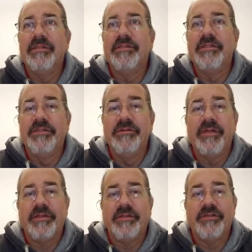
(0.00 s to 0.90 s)
do
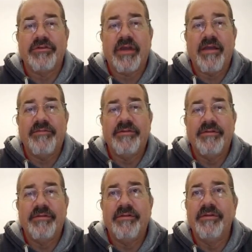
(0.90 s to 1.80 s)
that, to strive
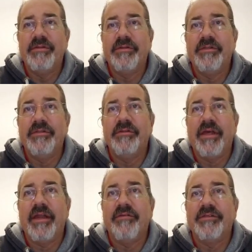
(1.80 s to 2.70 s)
to do
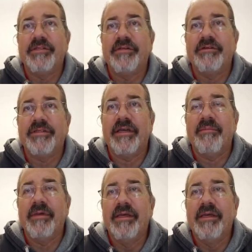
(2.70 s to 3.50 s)
that every single time.